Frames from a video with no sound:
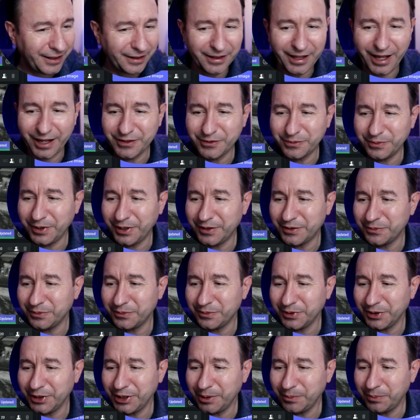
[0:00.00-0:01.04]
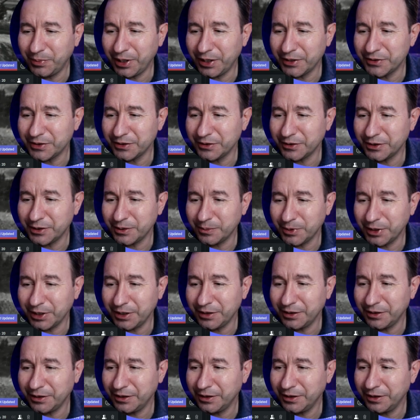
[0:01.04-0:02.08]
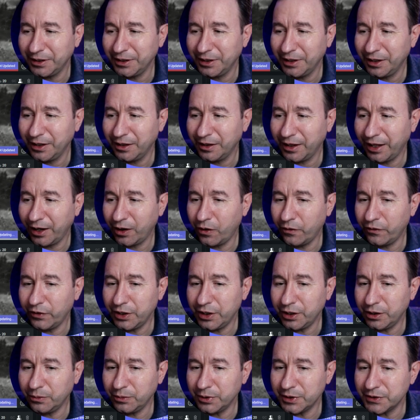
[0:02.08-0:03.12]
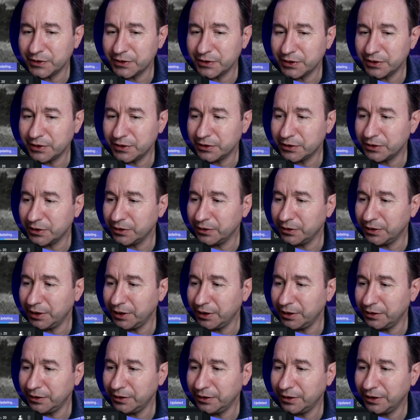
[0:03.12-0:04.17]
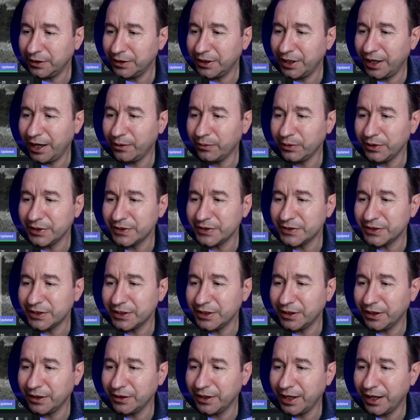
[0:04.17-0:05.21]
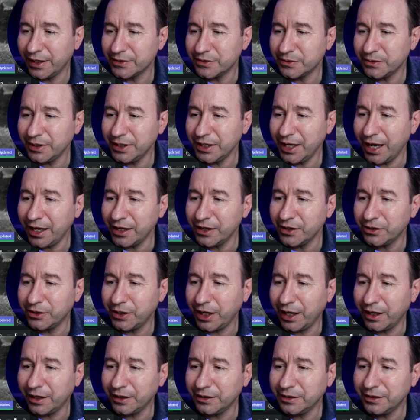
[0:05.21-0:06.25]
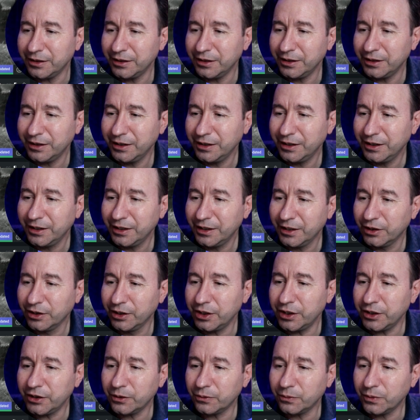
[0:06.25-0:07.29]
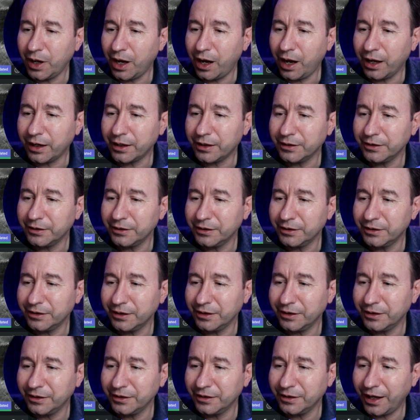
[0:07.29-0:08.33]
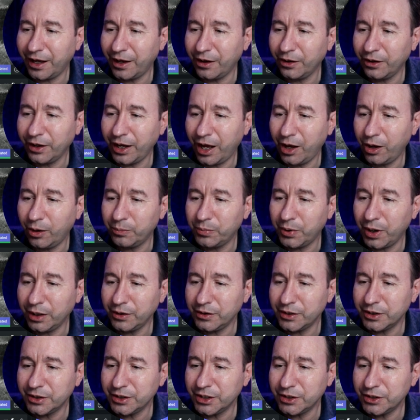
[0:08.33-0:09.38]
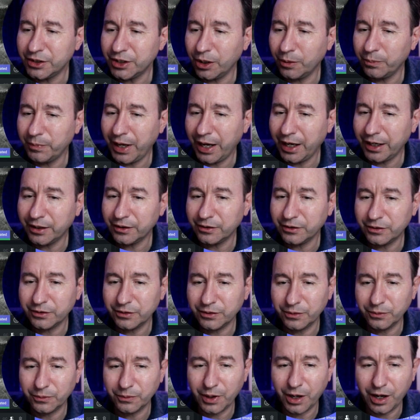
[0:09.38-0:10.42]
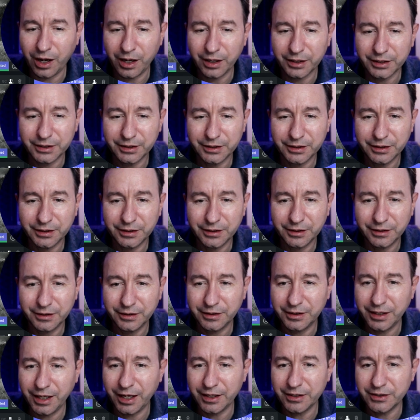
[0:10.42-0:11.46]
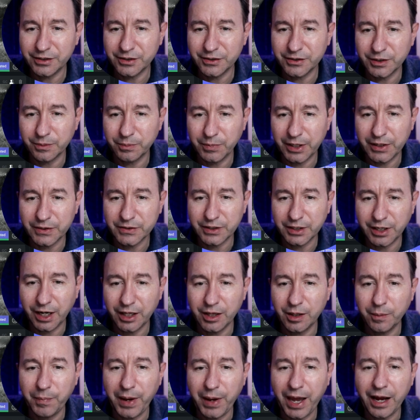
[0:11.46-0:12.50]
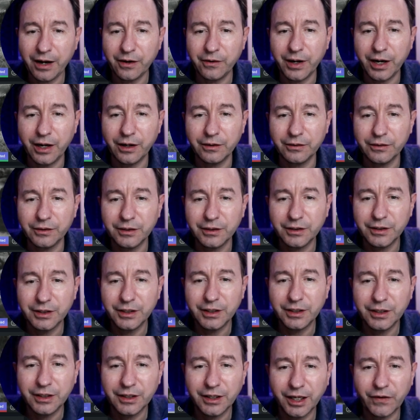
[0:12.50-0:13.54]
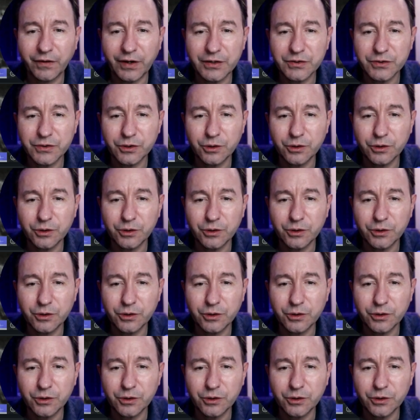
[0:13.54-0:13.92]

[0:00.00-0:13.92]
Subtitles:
that's what's really impressing to me. Like over here, what is this? You can't really see it on that. So yeah, you can. Look at the rock, how it brought the detail back into the rock. That's just amazing. And the background. Like if I